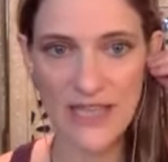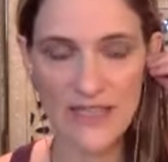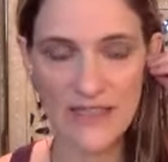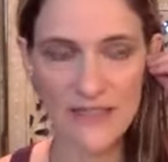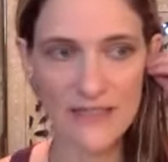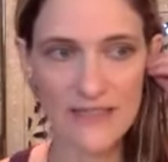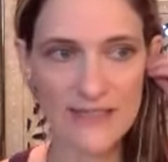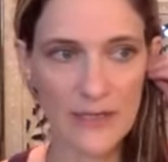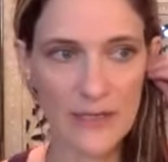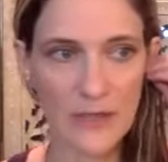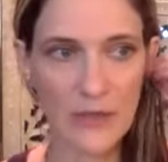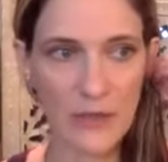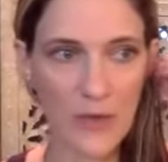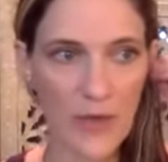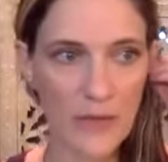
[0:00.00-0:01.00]
and
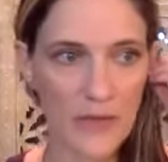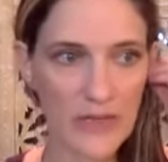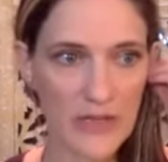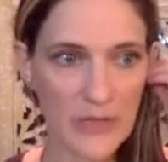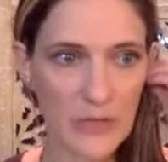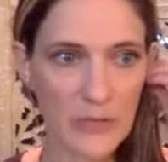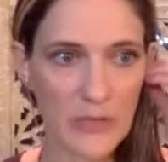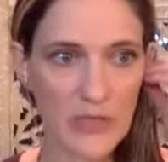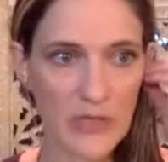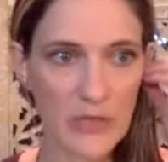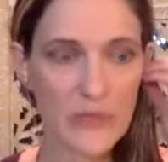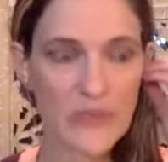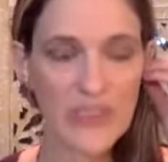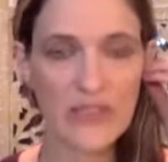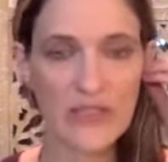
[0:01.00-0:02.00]
so I'm going to be
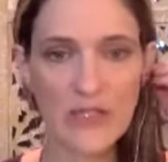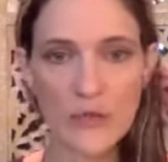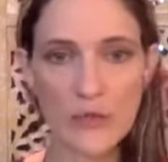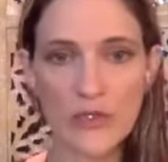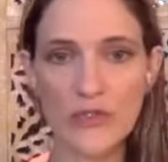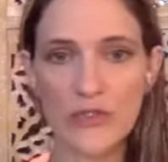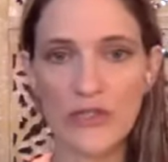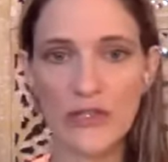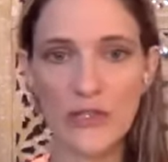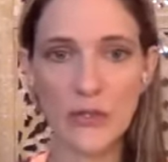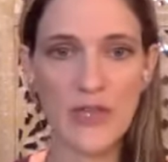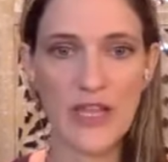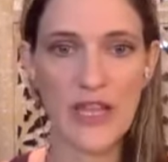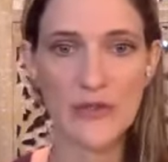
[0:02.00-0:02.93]
using these words a little bit